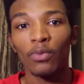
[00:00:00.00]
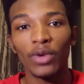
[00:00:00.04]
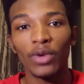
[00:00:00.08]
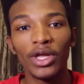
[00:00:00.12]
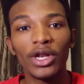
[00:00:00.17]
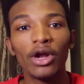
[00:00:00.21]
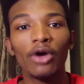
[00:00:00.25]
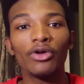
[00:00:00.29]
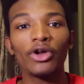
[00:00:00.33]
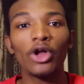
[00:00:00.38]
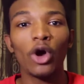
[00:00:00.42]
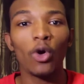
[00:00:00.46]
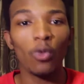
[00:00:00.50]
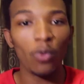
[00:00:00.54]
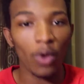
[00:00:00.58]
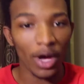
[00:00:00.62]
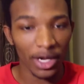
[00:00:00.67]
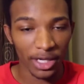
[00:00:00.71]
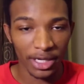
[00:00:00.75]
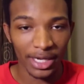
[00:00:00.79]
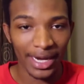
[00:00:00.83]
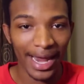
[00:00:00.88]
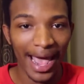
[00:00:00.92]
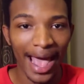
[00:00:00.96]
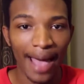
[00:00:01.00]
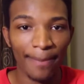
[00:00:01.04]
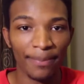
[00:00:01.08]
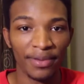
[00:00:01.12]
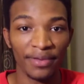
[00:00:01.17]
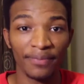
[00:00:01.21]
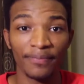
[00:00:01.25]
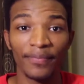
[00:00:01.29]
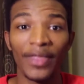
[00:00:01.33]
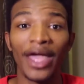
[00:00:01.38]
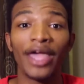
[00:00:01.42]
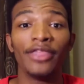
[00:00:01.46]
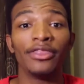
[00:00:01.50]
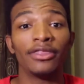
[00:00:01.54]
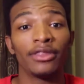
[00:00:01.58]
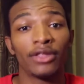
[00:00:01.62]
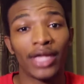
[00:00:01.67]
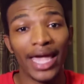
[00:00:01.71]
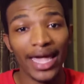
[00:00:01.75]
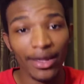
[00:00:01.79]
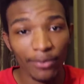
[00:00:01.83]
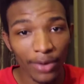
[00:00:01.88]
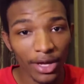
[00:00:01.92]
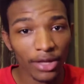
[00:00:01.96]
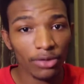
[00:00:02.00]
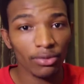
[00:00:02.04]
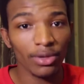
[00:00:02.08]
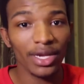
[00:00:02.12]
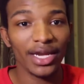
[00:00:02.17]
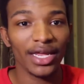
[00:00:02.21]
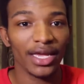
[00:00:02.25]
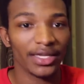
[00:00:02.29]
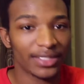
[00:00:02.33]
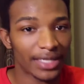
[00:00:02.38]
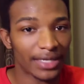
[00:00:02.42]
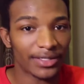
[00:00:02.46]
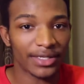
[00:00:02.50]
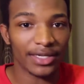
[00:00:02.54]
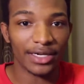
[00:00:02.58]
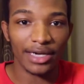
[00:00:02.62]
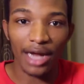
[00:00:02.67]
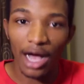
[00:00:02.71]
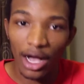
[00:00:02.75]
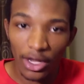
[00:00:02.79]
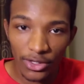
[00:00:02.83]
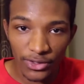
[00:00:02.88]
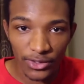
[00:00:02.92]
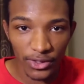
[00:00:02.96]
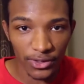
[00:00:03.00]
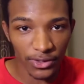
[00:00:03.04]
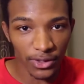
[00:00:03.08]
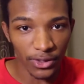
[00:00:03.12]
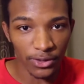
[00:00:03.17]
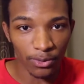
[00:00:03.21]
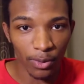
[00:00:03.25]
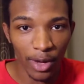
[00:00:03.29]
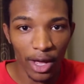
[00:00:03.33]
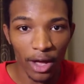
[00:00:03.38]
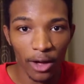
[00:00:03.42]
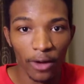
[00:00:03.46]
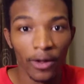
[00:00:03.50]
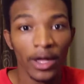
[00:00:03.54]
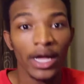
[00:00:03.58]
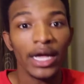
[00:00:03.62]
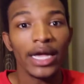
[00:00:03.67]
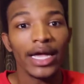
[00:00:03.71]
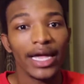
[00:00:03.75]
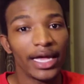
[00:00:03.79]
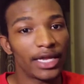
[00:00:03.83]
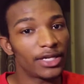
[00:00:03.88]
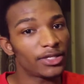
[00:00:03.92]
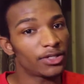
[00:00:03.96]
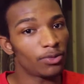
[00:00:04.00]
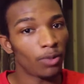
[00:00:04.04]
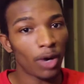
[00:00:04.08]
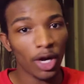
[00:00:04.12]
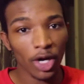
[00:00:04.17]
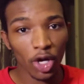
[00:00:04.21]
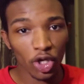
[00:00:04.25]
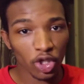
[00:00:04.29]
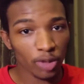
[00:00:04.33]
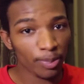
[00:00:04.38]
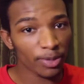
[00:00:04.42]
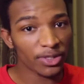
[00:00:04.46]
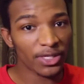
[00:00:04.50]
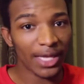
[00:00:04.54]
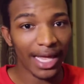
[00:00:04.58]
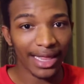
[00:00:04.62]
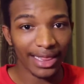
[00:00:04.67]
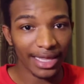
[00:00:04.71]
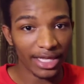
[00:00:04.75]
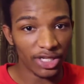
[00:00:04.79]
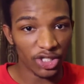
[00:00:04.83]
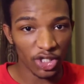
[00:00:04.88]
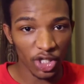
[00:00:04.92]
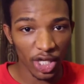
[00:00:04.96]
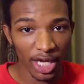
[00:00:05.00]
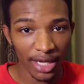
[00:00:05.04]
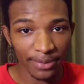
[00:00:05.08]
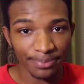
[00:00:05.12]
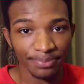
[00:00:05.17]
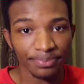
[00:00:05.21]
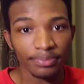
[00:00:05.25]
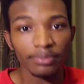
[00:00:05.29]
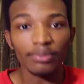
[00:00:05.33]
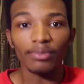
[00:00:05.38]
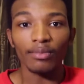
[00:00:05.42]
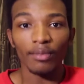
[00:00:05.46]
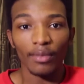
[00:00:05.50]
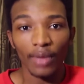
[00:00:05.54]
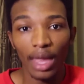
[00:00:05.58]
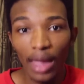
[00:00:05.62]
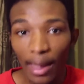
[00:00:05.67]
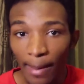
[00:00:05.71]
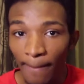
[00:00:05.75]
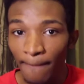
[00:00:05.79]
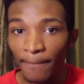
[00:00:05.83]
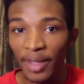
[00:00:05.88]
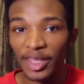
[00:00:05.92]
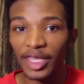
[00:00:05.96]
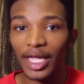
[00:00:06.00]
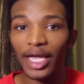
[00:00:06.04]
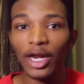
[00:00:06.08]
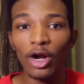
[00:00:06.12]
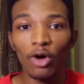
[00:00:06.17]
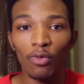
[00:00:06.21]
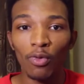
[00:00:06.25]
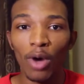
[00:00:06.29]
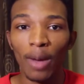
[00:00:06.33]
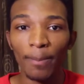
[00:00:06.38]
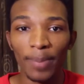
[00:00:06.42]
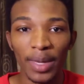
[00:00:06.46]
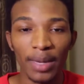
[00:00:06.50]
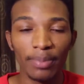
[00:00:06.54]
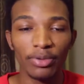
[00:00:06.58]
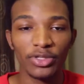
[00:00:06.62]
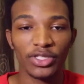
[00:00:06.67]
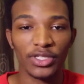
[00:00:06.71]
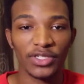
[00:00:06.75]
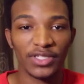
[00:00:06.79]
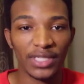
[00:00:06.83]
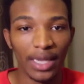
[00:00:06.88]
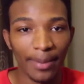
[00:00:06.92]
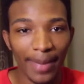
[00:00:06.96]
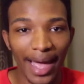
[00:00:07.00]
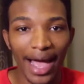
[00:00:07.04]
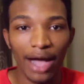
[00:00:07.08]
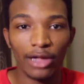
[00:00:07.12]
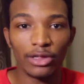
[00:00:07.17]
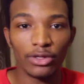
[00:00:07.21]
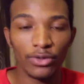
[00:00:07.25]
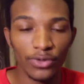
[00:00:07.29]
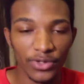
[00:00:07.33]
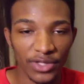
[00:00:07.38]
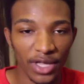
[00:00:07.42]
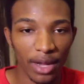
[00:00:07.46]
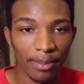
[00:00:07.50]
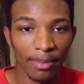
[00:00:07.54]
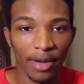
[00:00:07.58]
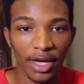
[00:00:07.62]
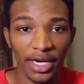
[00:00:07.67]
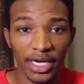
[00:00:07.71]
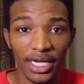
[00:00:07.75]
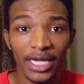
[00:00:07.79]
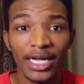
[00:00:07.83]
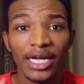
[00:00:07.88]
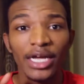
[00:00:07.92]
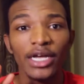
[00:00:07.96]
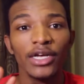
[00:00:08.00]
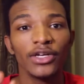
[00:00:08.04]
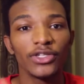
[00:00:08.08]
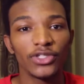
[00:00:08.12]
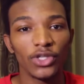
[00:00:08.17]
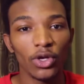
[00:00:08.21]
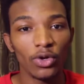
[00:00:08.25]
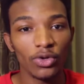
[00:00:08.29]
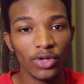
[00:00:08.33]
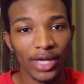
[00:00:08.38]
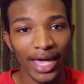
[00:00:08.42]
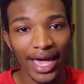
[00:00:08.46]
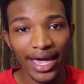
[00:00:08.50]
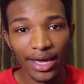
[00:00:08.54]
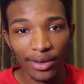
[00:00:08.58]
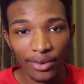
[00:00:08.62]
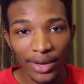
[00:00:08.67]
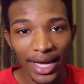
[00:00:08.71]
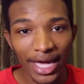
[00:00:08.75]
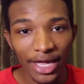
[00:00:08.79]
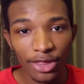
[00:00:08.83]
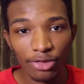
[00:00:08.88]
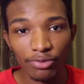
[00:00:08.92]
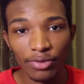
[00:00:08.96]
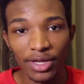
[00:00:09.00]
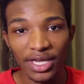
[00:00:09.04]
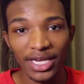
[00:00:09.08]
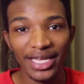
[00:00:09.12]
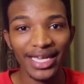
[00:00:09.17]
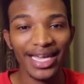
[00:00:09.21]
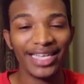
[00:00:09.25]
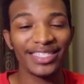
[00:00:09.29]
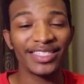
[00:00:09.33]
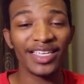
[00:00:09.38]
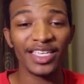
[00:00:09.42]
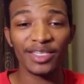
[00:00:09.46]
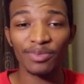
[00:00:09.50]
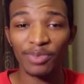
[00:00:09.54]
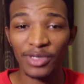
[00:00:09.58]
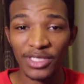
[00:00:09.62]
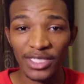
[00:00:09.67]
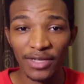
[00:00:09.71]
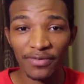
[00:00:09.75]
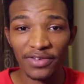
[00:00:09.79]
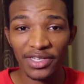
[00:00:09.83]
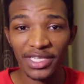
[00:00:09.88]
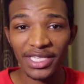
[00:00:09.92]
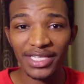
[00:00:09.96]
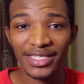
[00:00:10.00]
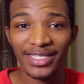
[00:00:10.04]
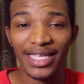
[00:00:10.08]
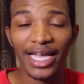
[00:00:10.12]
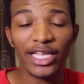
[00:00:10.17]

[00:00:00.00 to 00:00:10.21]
We don't know what could happen, and Gateway 3DS has acknowledged this as well. It is 100% legit but they don't want people to somehow lose their money. So Gateway 3DS has specifically